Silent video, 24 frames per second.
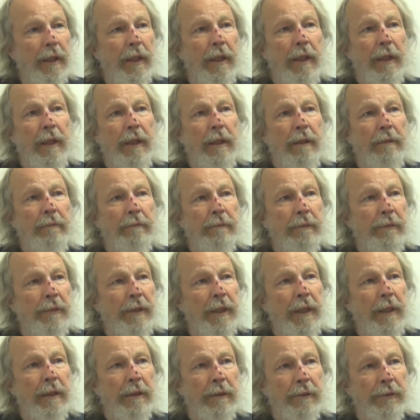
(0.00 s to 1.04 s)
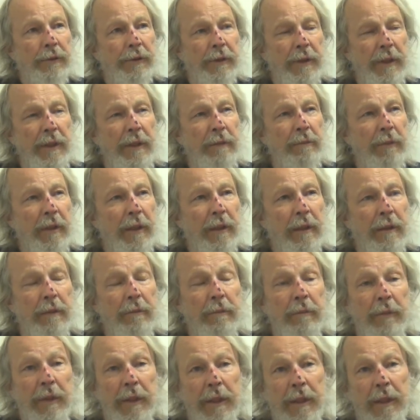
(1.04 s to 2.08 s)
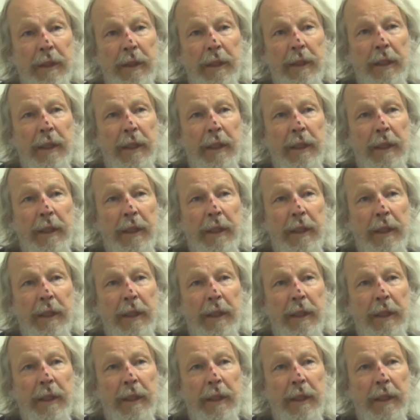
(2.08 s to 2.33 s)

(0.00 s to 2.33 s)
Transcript: uh, Taylor's email, but